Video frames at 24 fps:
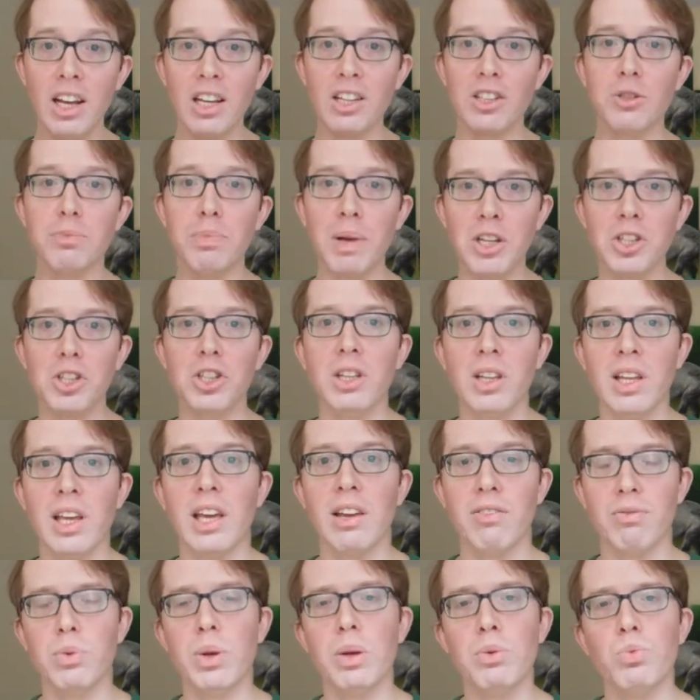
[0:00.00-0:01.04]

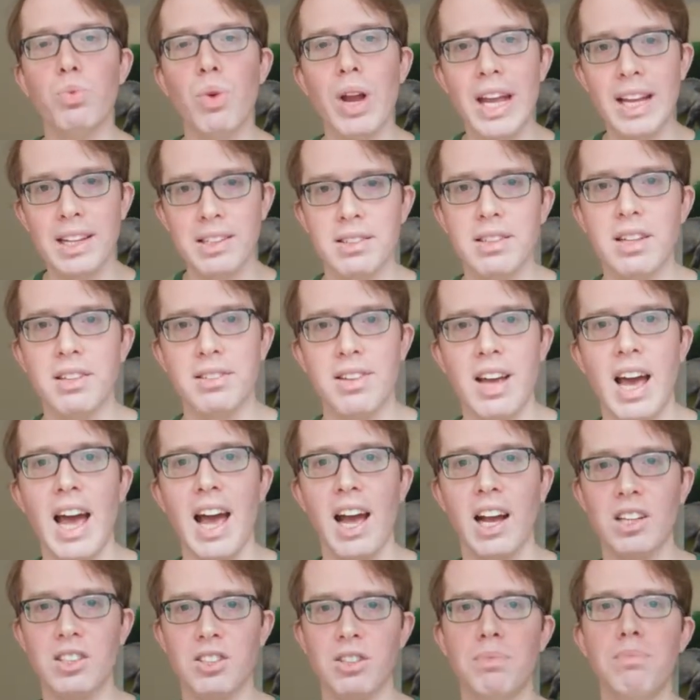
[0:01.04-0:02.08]
especially if we raise the
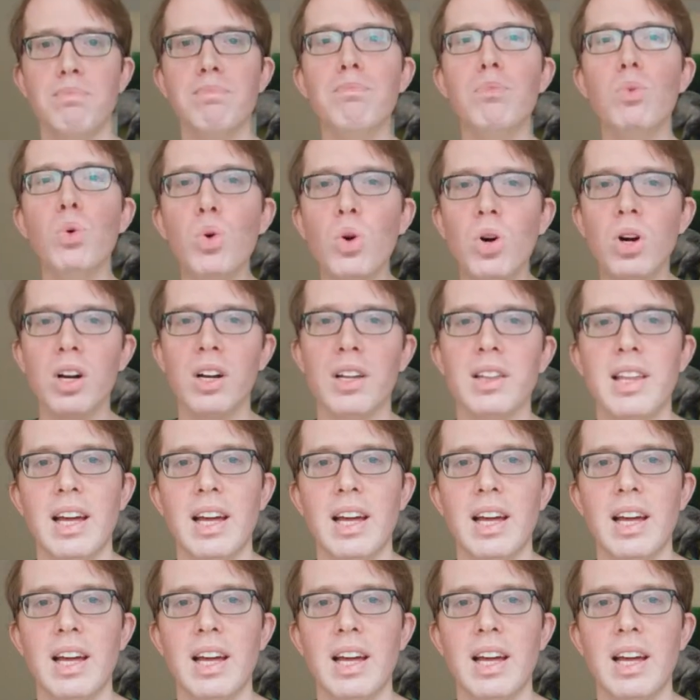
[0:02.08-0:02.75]
tax more